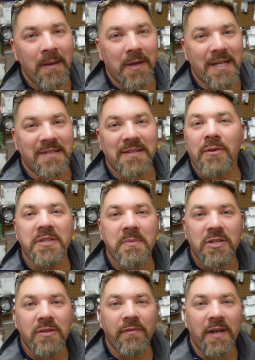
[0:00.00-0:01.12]
But guys, as always,
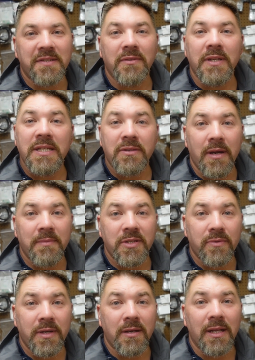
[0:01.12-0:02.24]
make sure you follow us on Instagram and
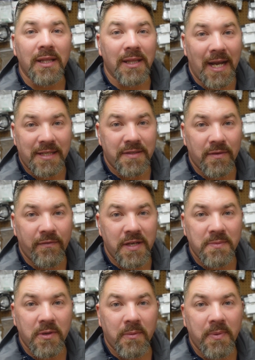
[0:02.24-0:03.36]
Twitter, like us on
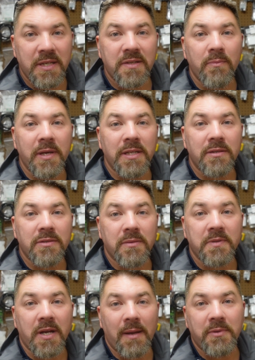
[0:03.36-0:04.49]
Facebook, pin us on Pinterest,
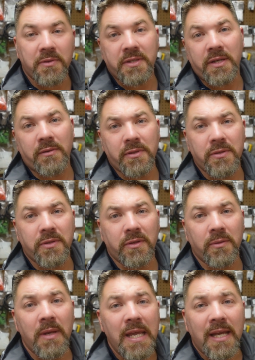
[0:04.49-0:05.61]
subscribe to us here on
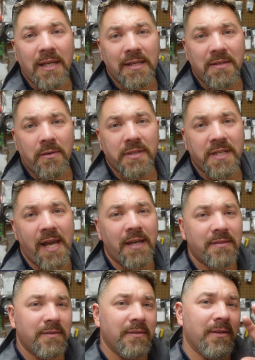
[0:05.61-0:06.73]
YouTube, and as always,
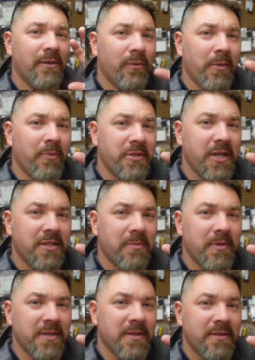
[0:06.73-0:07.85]
guys, we appreciate your
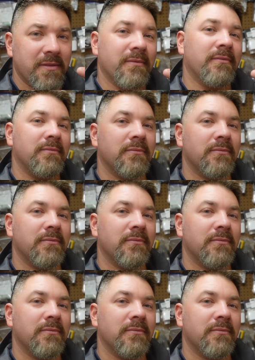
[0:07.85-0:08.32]
business.